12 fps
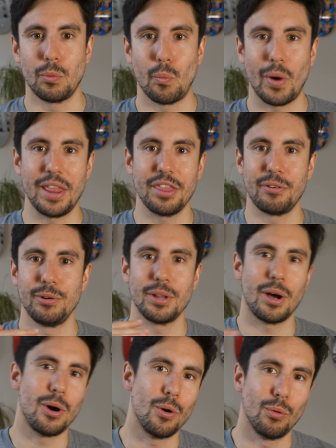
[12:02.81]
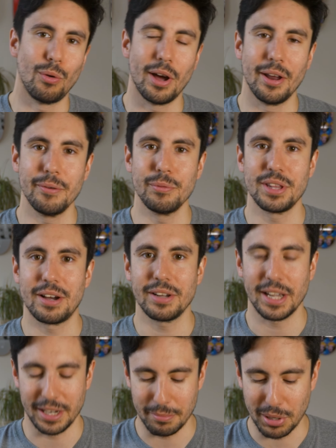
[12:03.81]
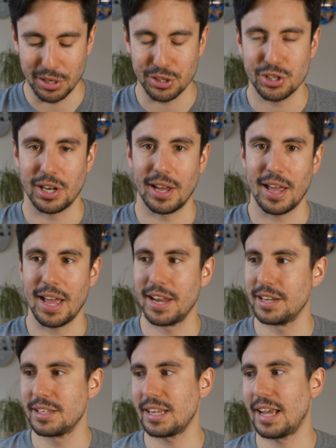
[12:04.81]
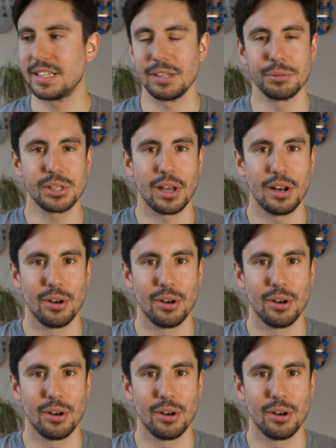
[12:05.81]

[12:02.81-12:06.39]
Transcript: went through the whole run without getting a puncture, and as he was going